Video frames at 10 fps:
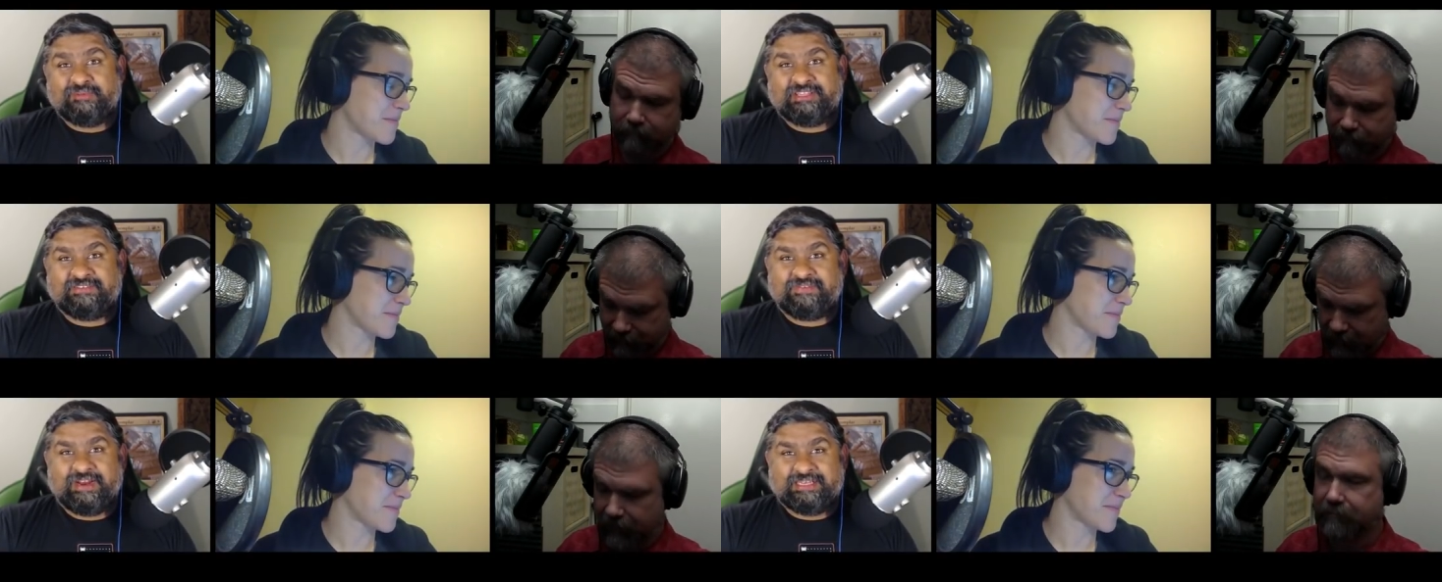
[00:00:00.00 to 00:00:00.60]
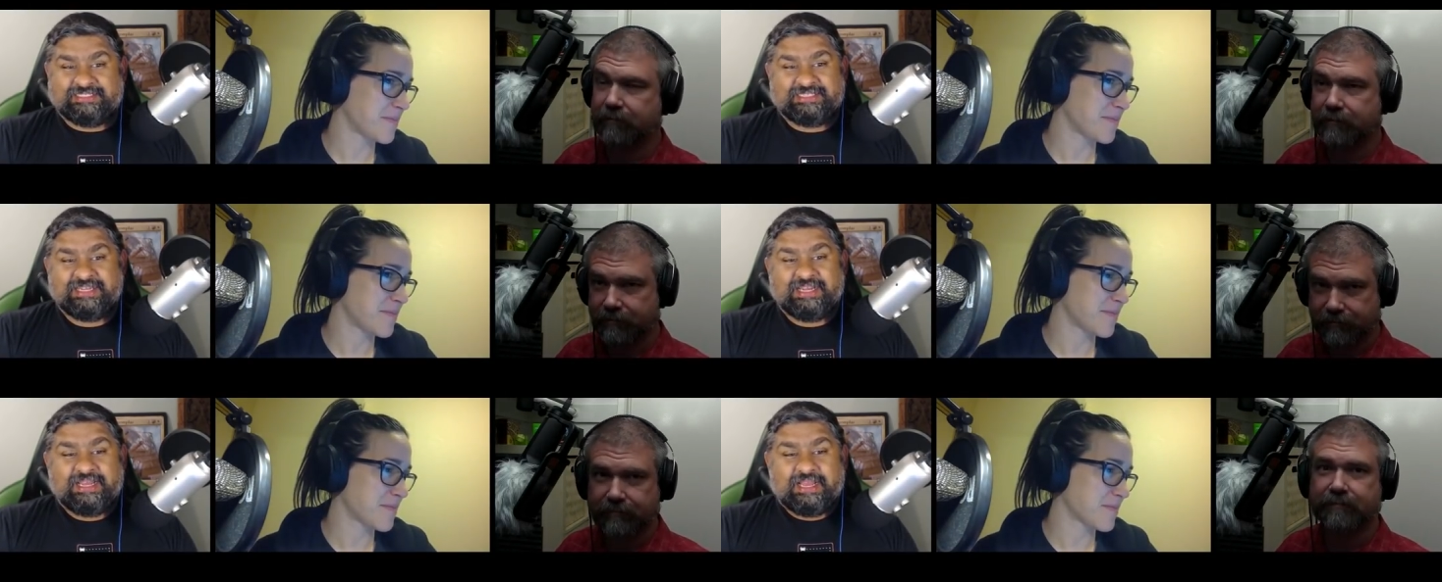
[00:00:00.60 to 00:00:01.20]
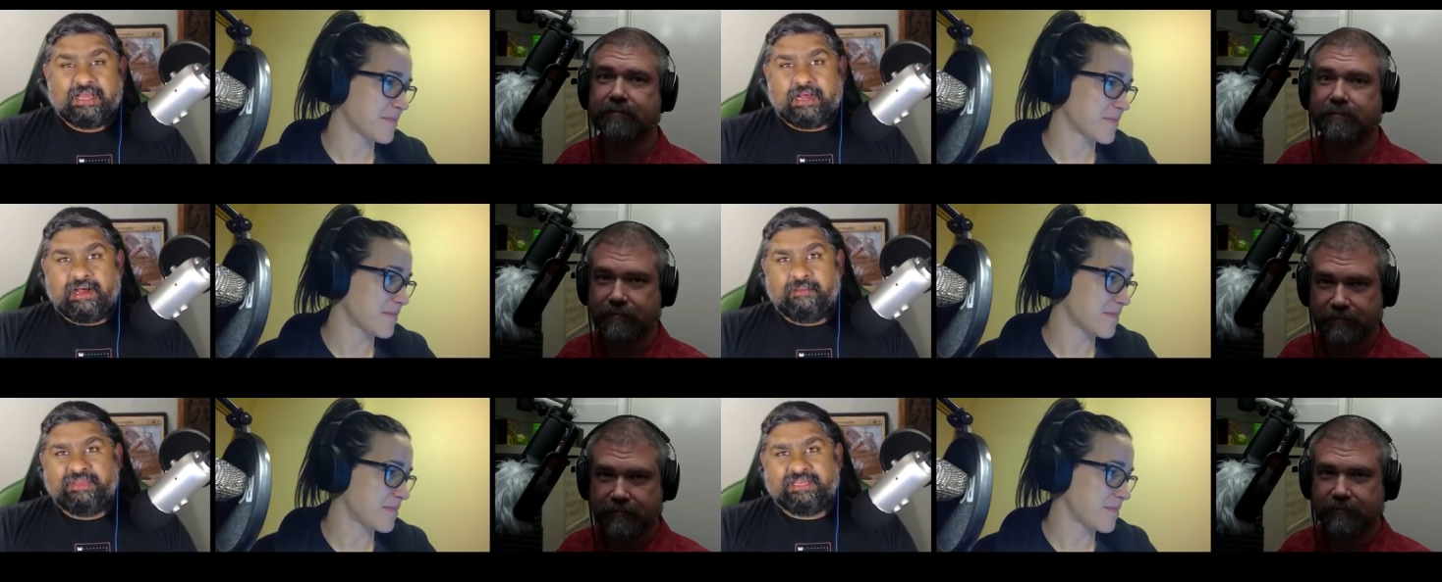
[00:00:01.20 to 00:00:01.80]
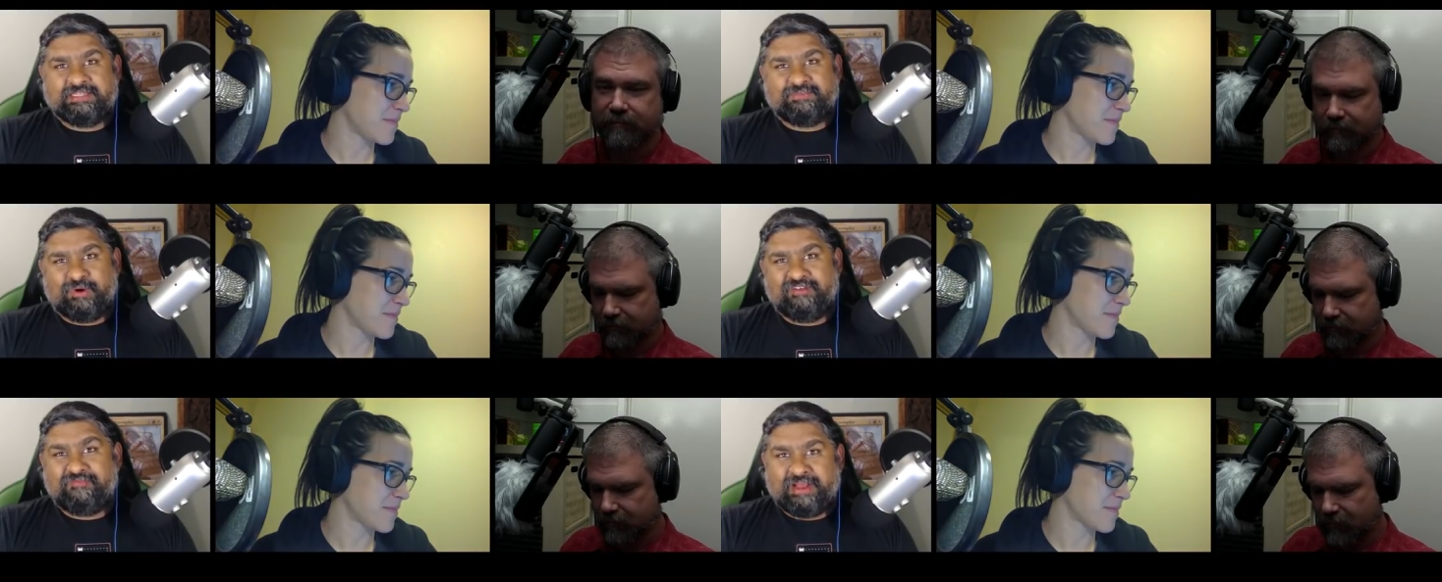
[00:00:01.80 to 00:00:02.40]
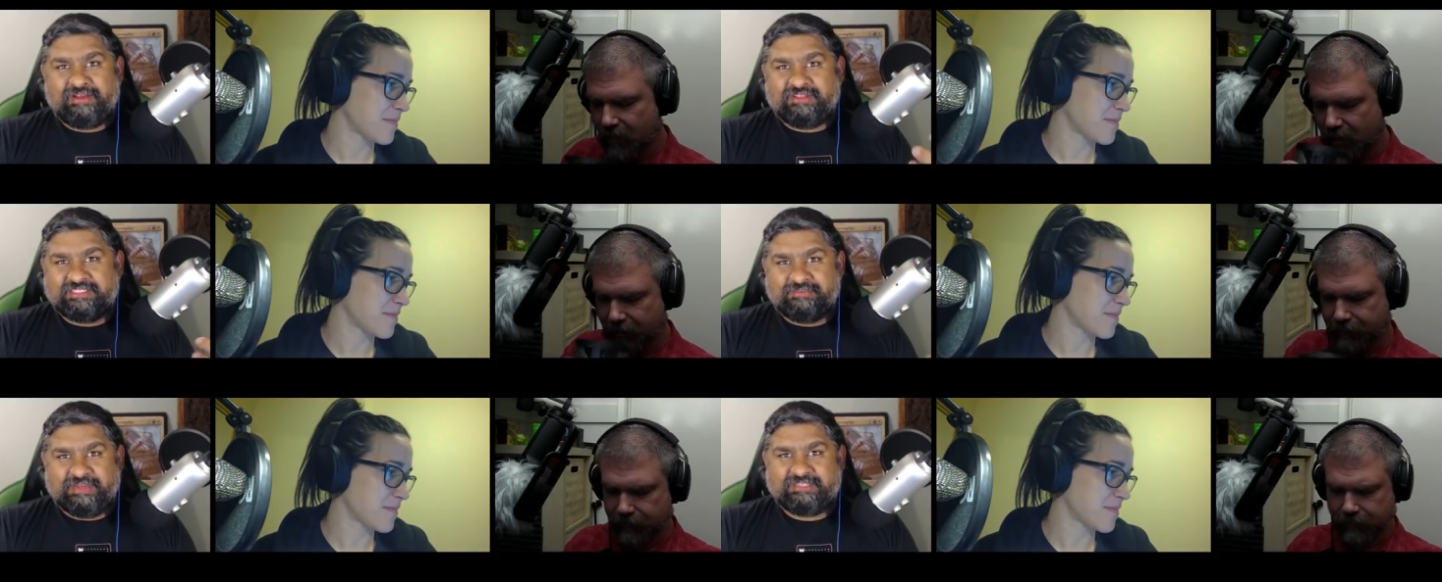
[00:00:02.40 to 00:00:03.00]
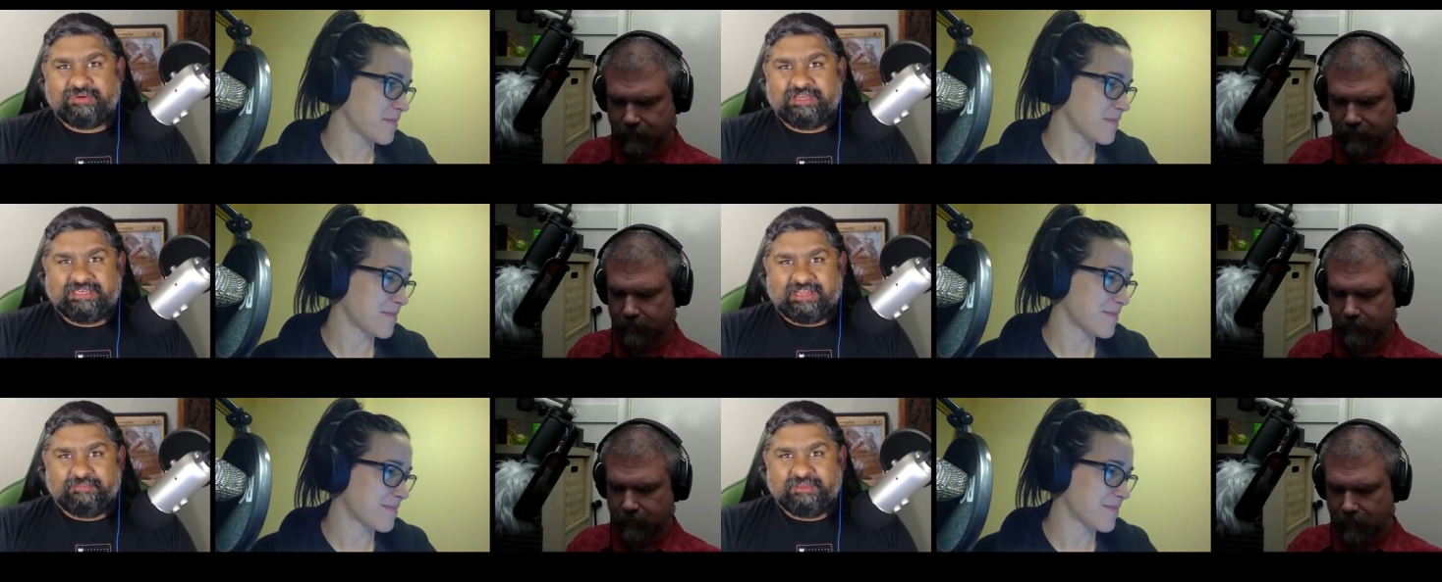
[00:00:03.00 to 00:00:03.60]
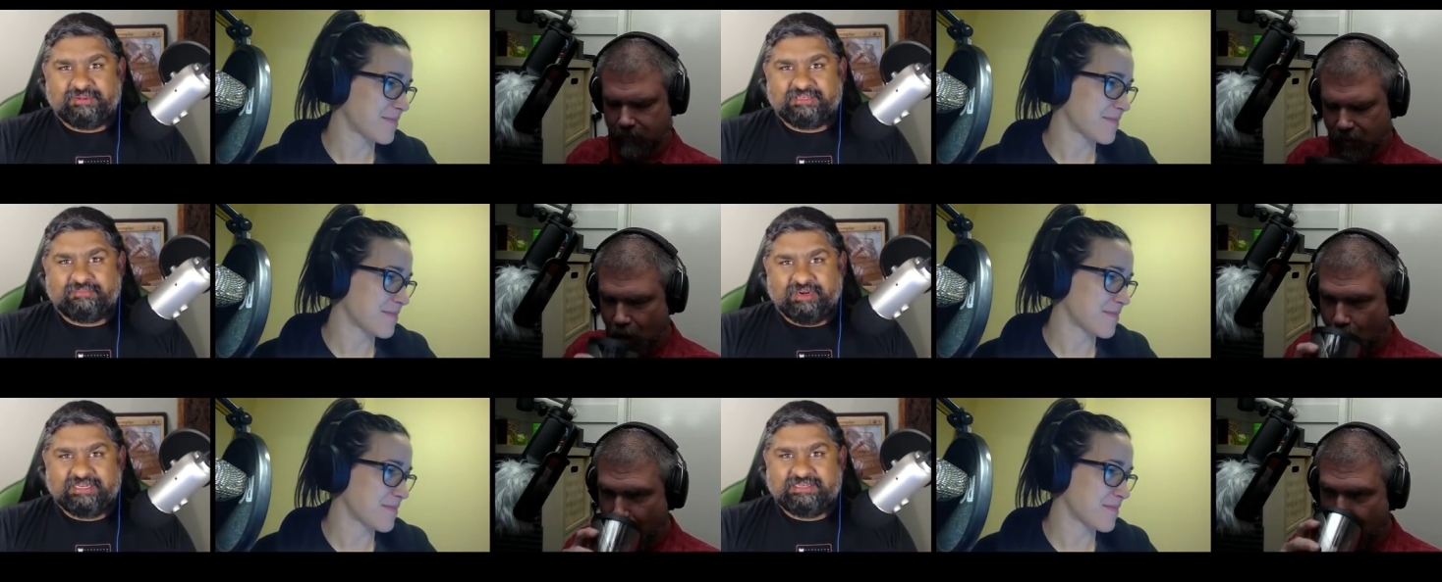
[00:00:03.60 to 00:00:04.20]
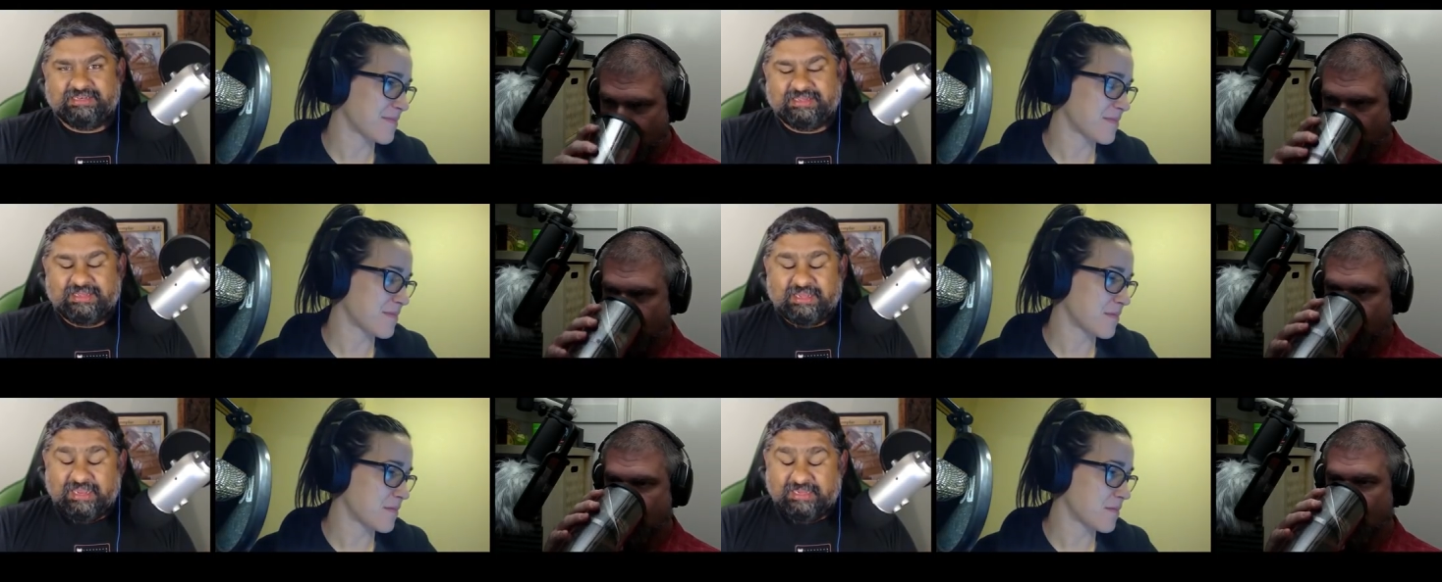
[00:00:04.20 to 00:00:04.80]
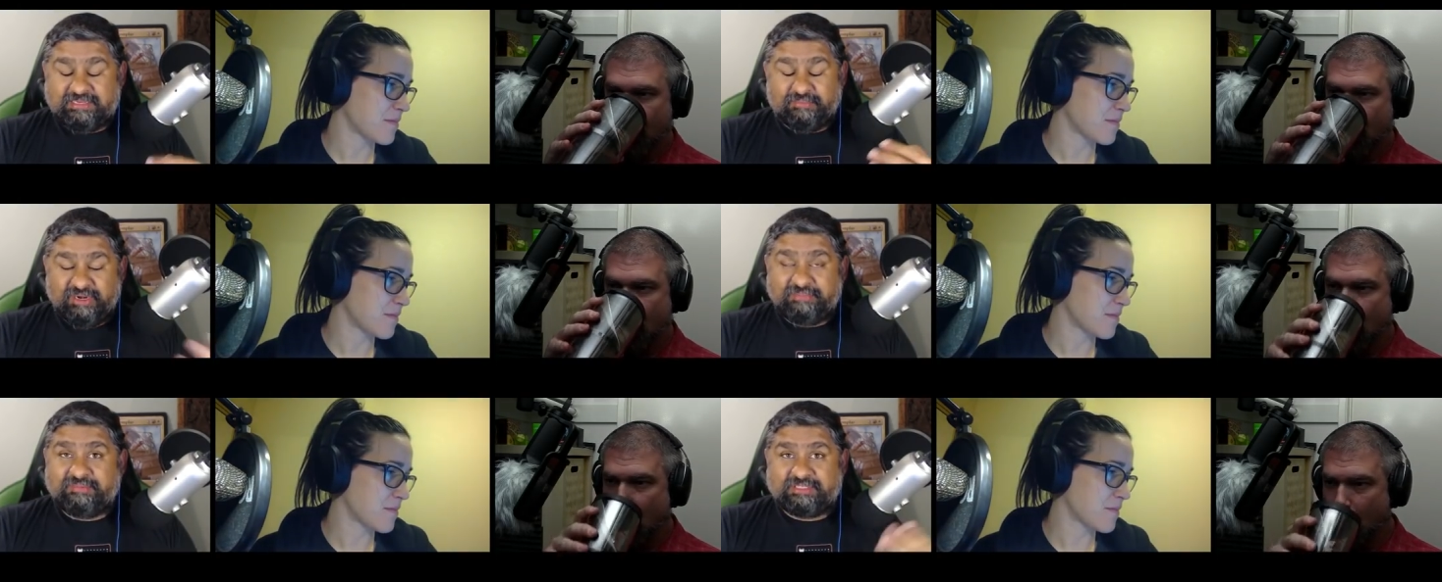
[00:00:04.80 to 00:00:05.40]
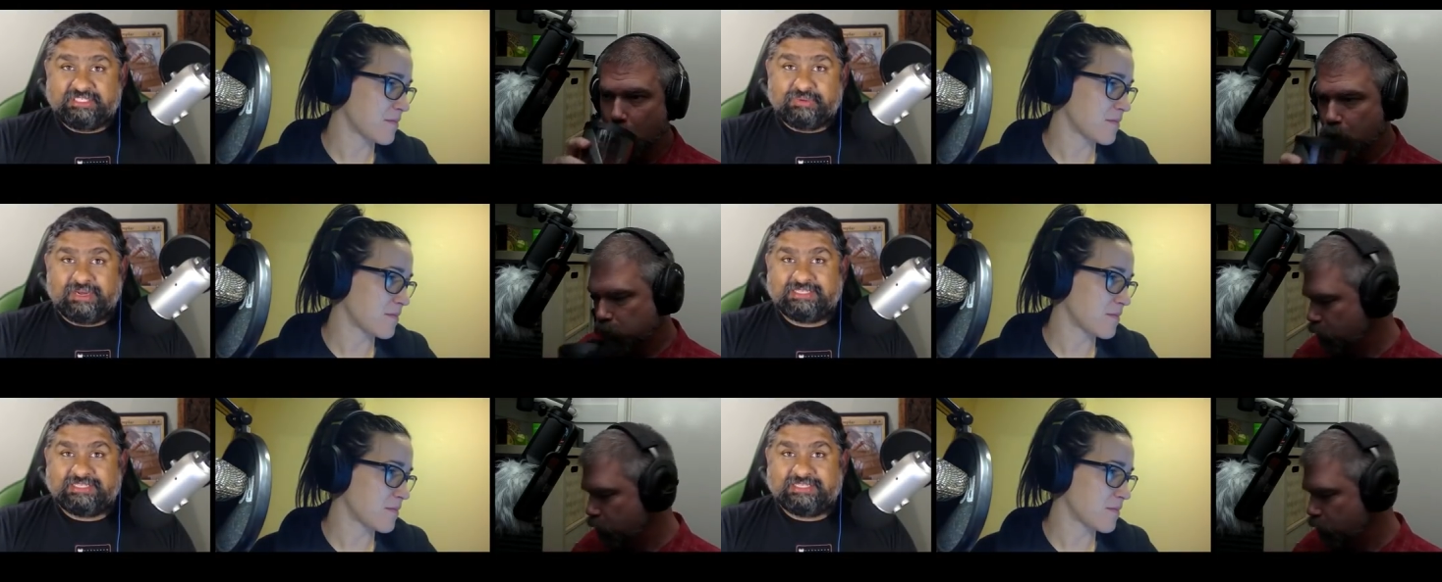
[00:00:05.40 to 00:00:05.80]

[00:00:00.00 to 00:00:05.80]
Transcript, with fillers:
Speaker 1: with your friends, uh, because word of mouth is the best way to tell people to bring, I uh, mean, to bring people to